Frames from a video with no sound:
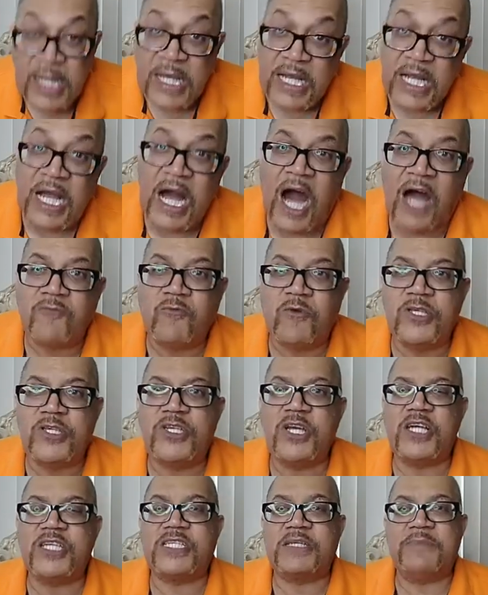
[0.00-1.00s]
God will
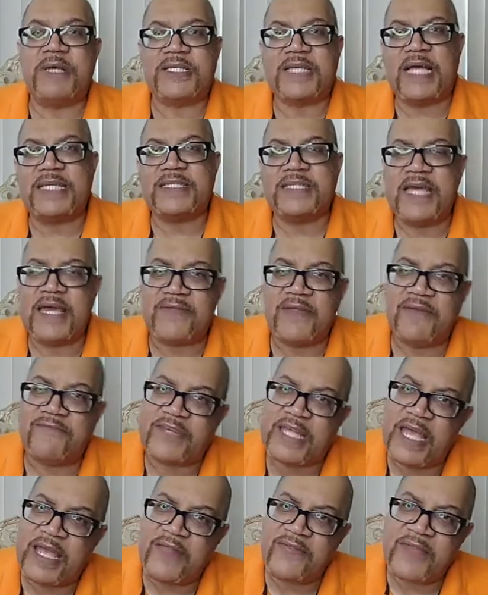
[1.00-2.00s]
judge them. As I said, they've
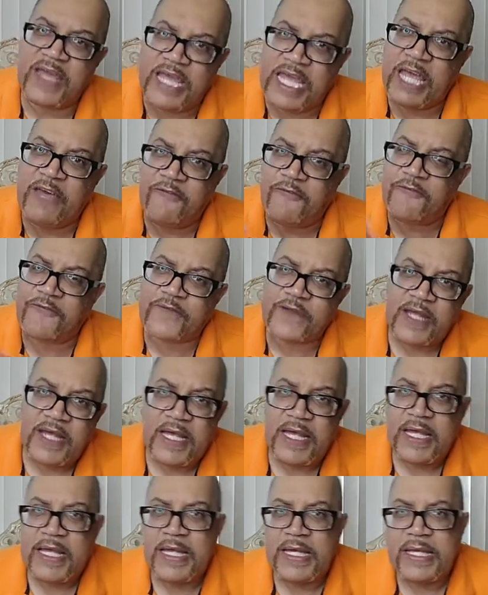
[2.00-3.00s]
taken the gift
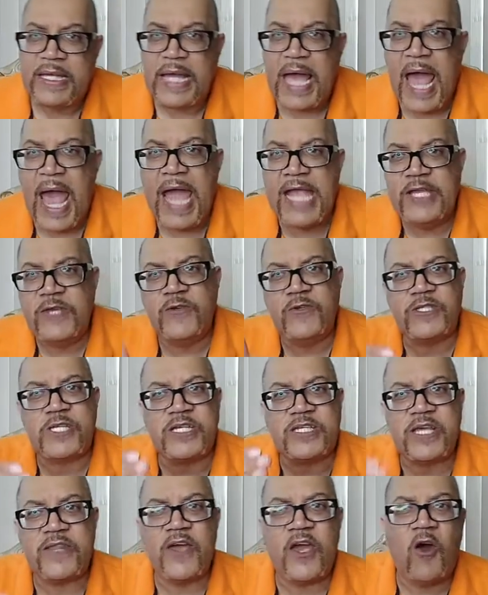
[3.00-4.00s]
and used it
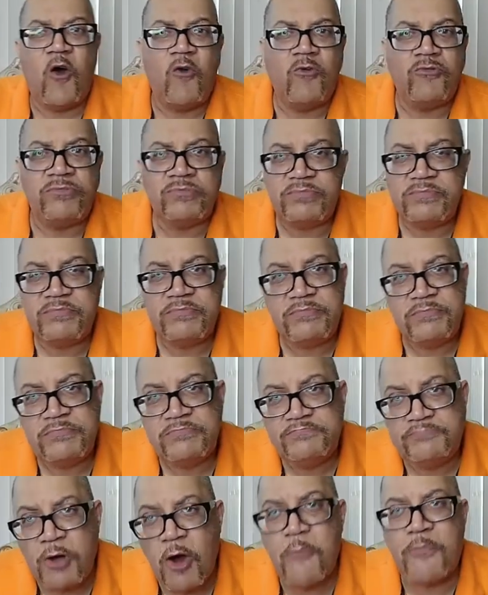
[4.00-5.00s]
to their own
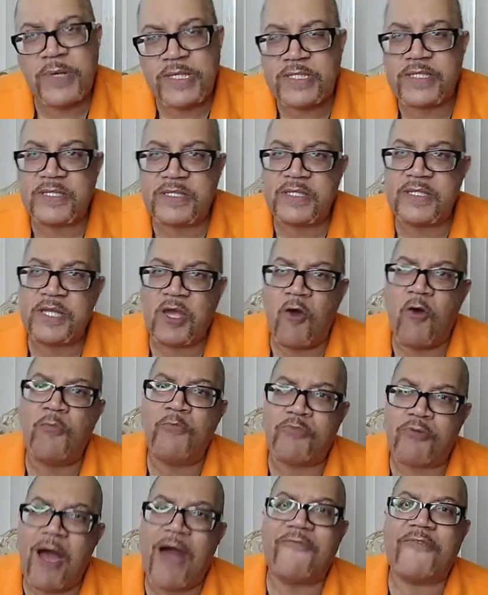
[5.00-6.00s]
purpose, their own
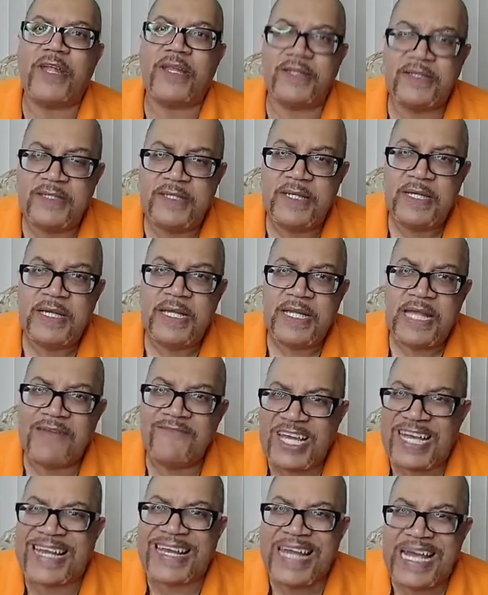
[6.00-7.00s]
profit. They
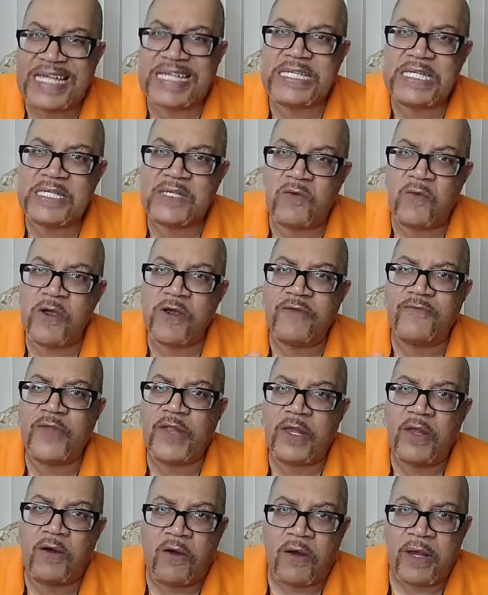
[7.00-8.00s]
neglected the word of the
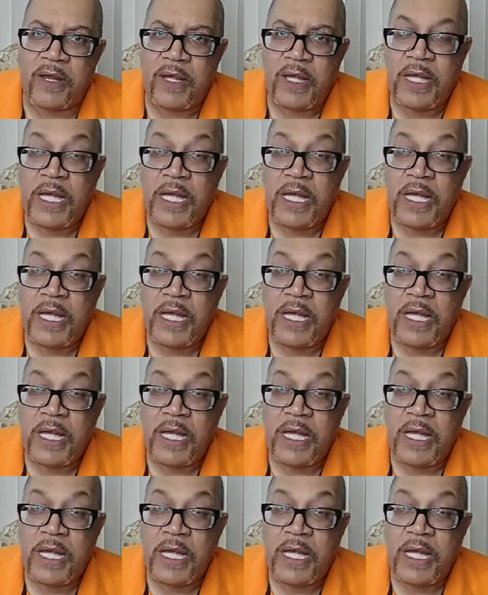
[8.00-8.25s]
Lord.